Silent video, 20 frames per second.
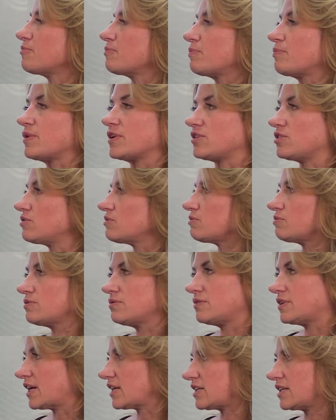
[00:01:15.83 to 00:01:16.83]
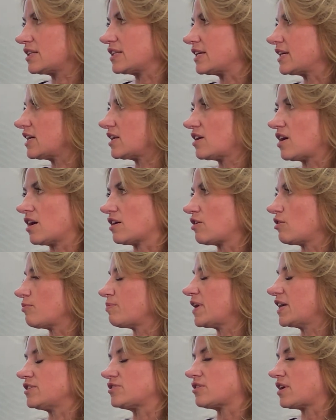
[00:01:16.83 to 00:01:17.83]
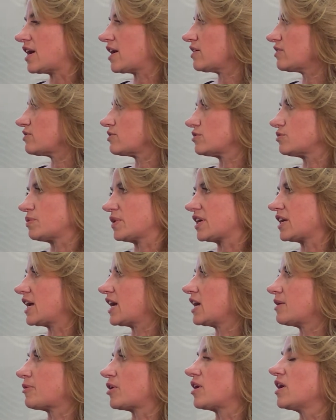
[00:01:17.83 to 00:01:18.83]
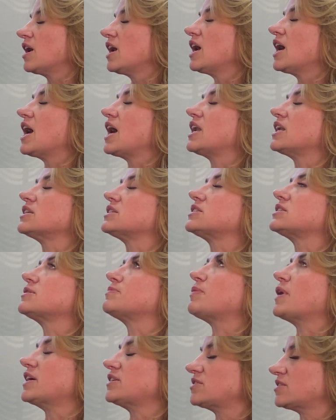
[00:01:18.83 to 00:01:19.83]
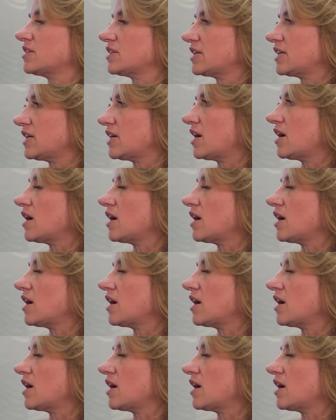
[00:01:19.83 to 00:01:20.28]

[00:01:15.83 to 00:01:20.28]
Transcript: But you technically cannot go paint your house or swing a hammer, and especially